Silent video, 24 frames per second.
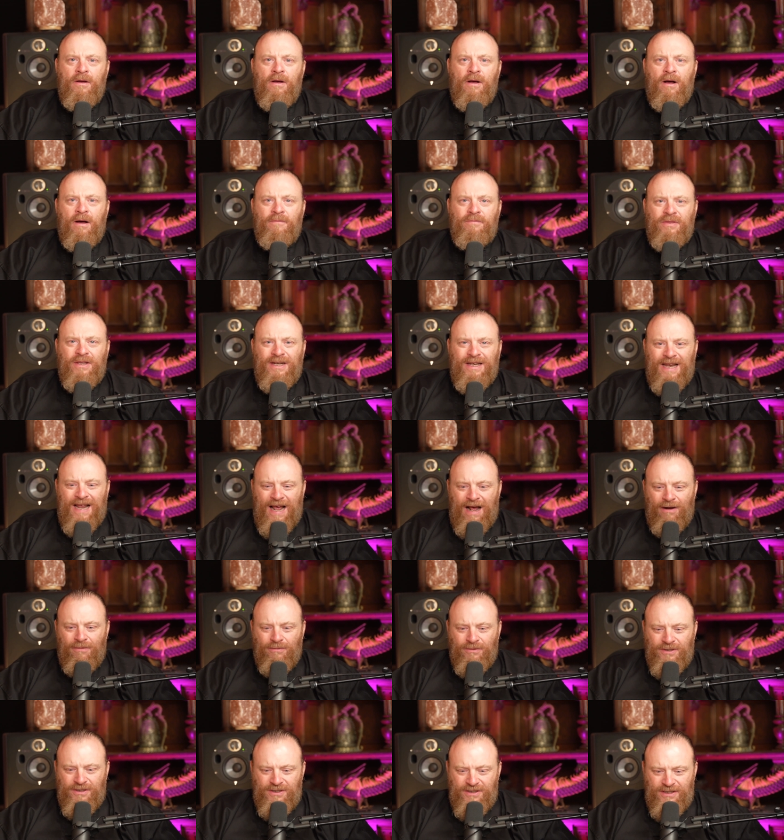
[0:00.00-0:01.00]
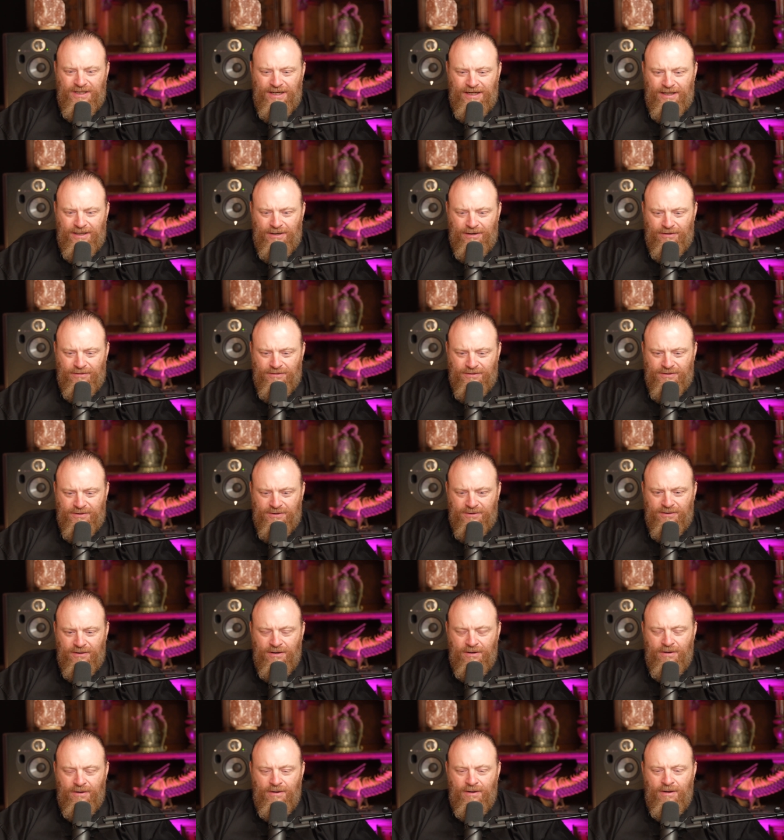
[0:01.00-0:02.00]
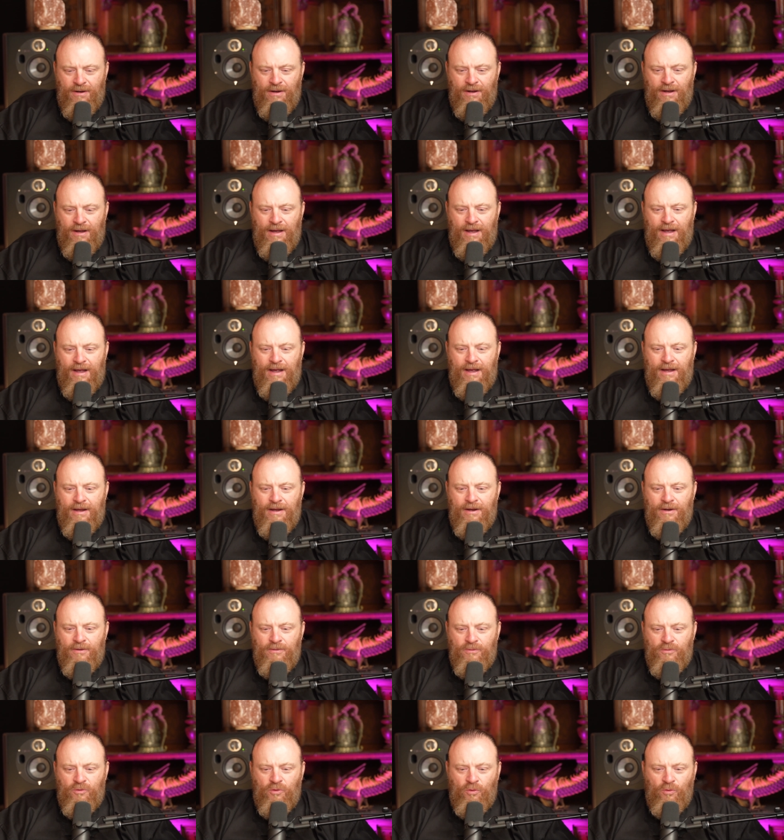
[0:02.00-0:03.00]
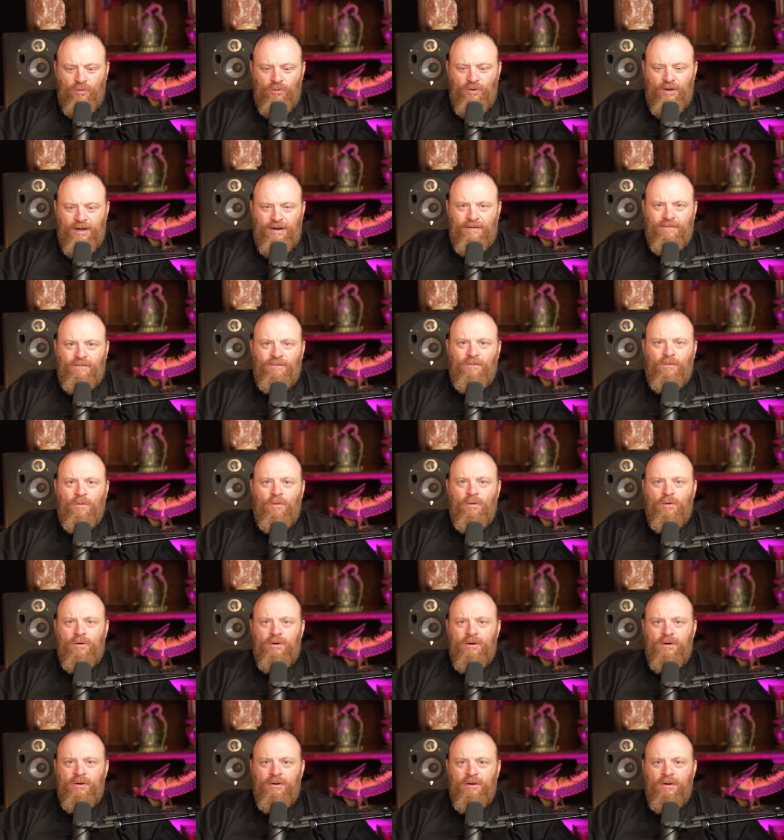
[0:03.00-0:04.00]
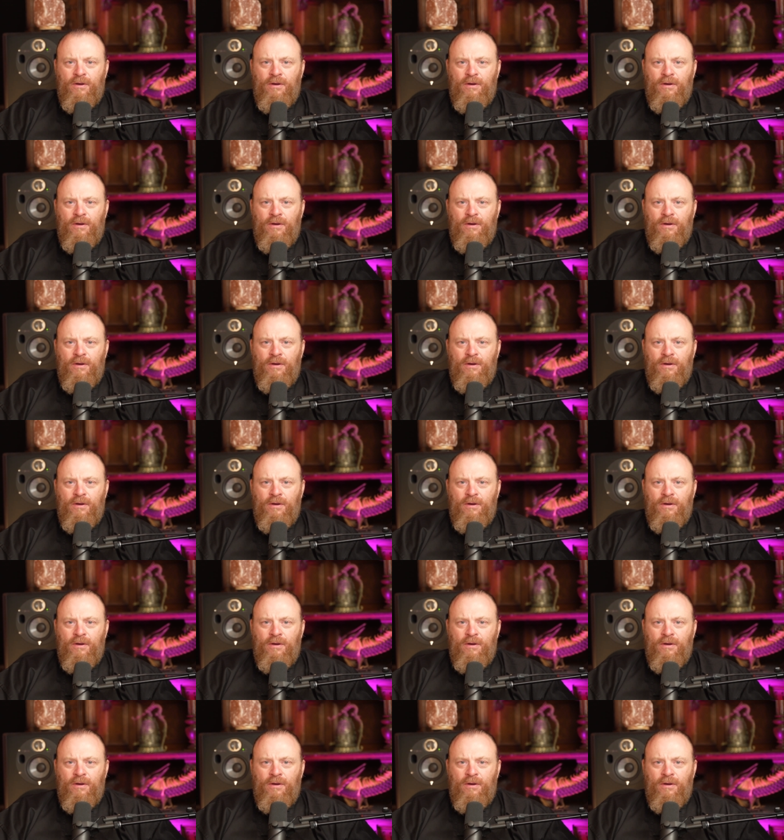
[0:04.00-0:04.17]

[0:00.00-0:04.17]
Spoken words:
of the Taoist seeker's tuning fork,